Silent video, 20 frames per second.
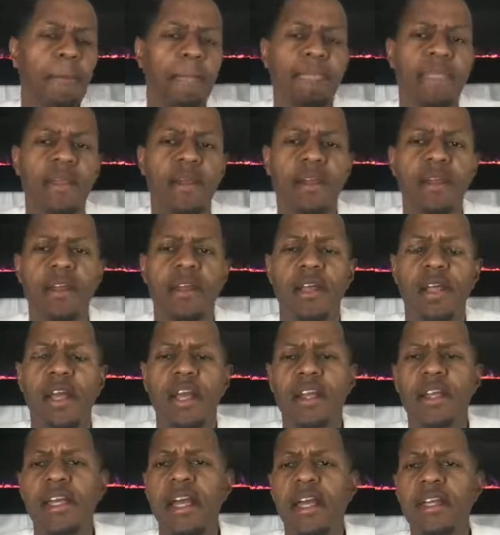There
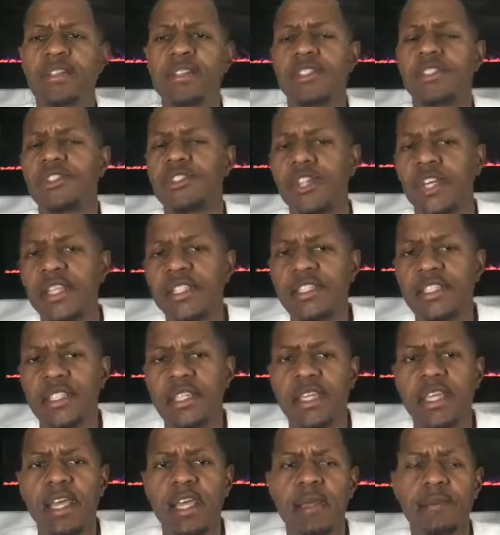are concentration
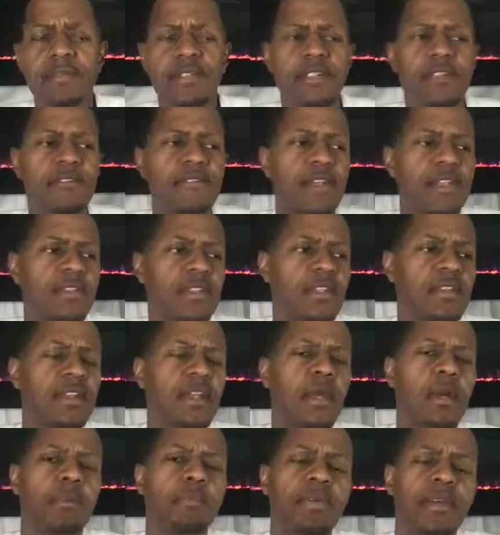camps to visit.
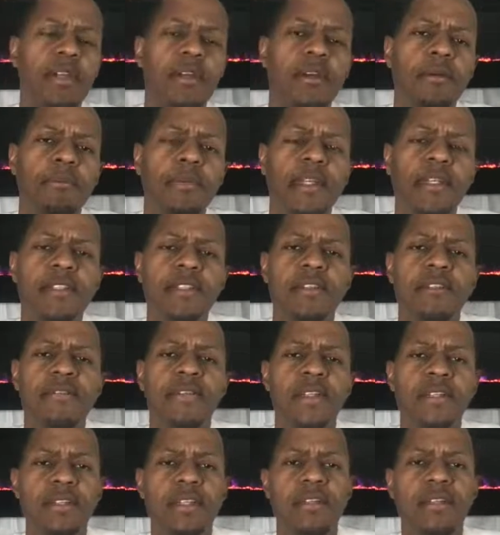There are pyramids to
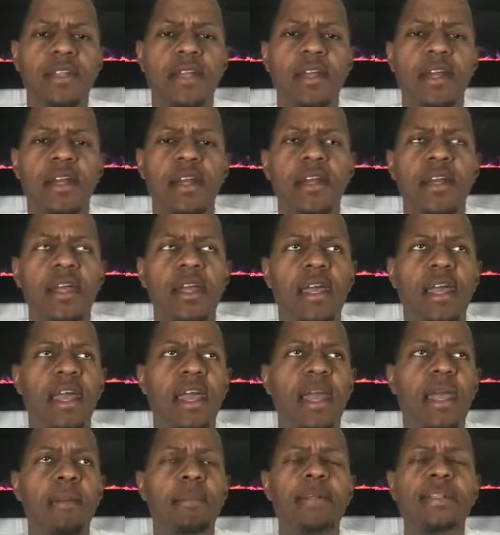visit. There are
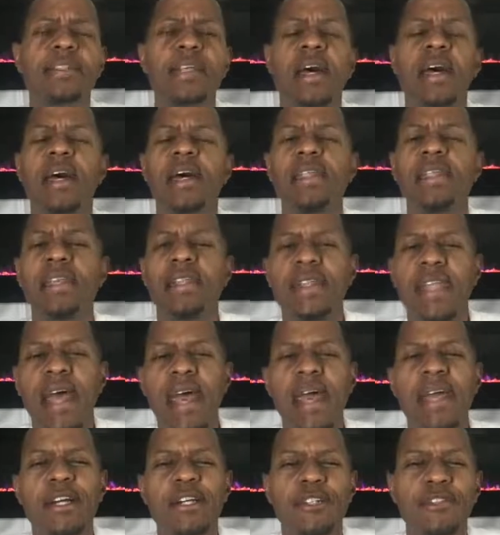Amazon and
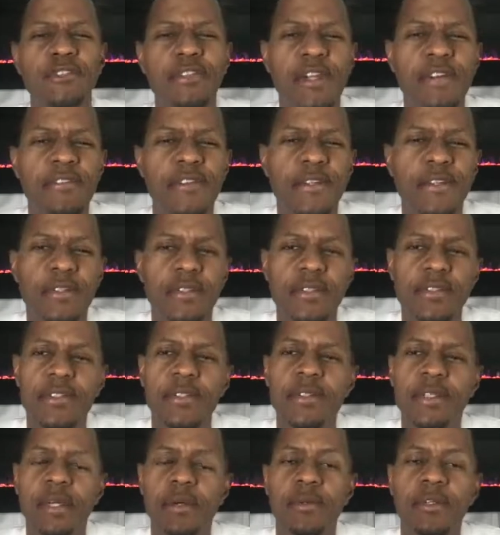Nile rivers. Do
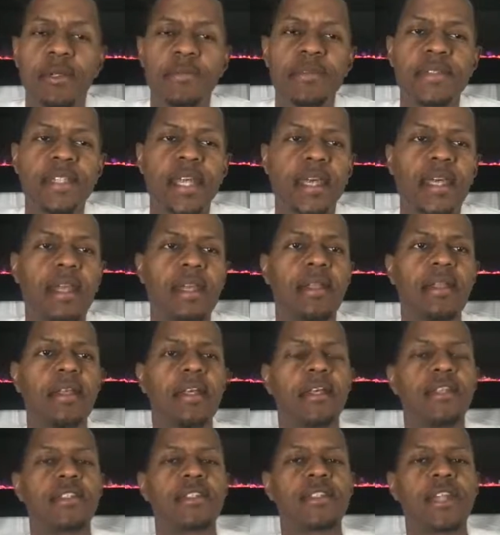you get what I'm saying?
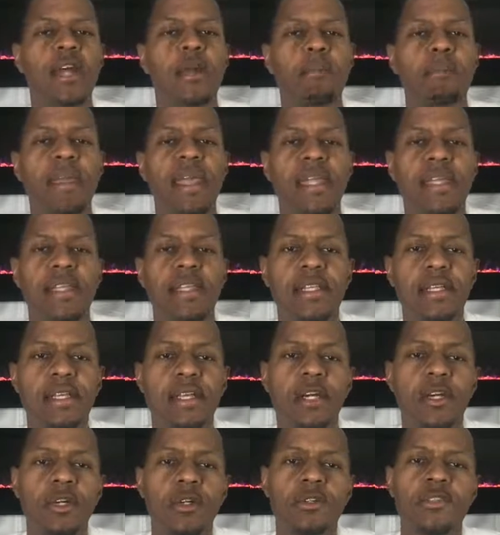Start making it a
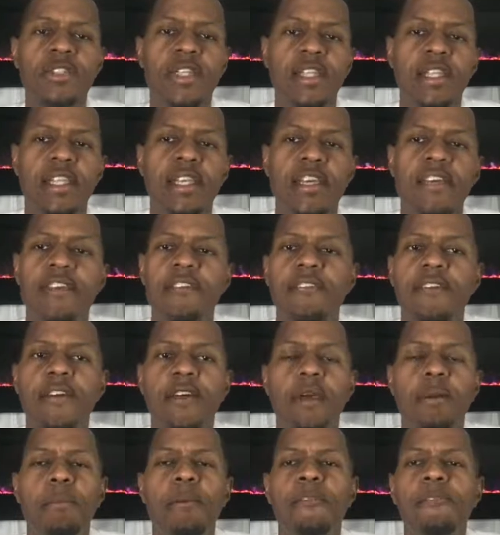goal to live
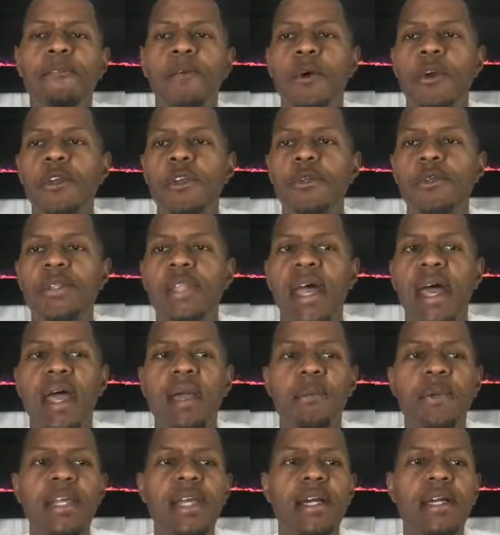before you die.
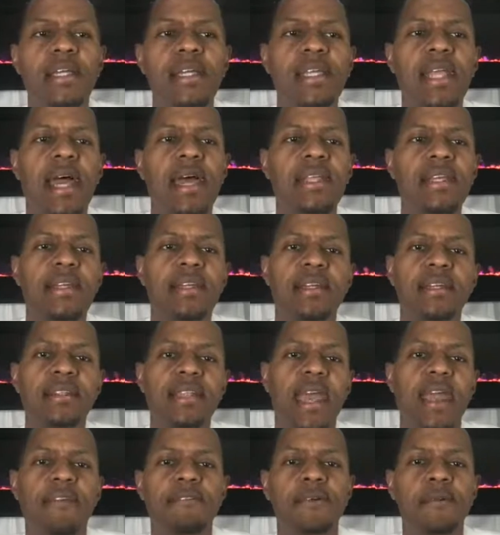We're going to get out of here. It's
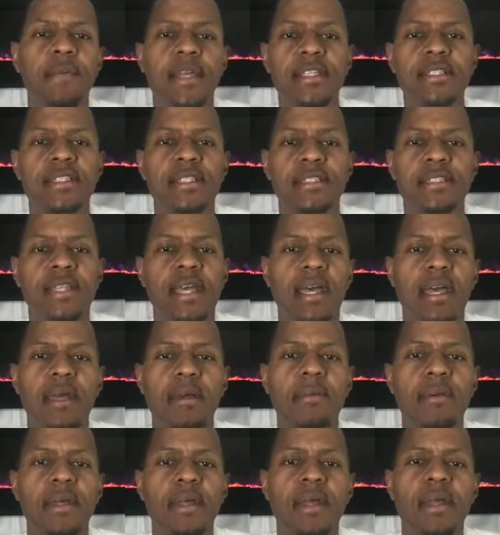affirmation
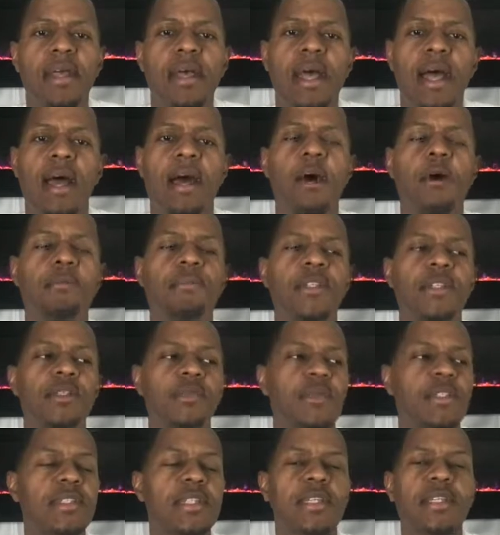time. I hope this
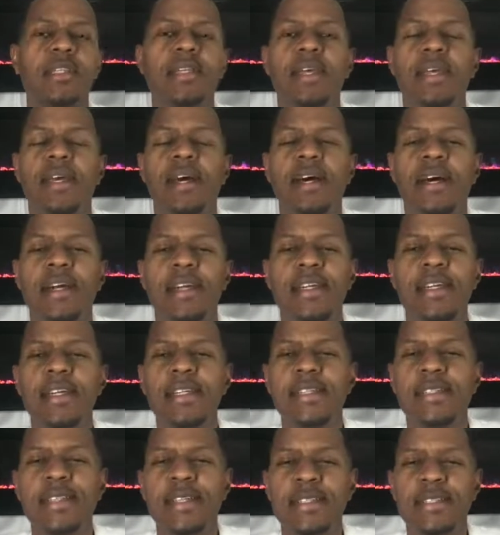was a good
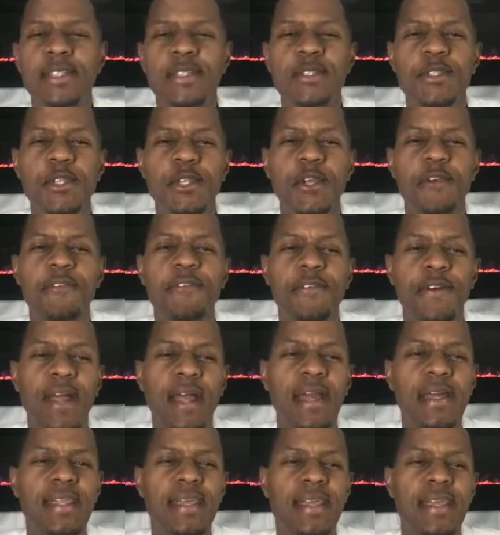addition to your
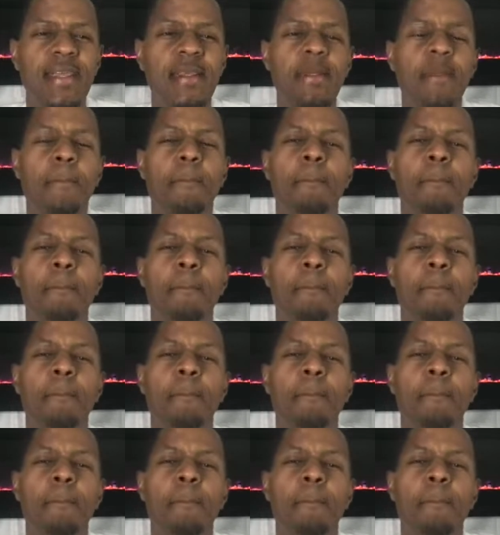Friday.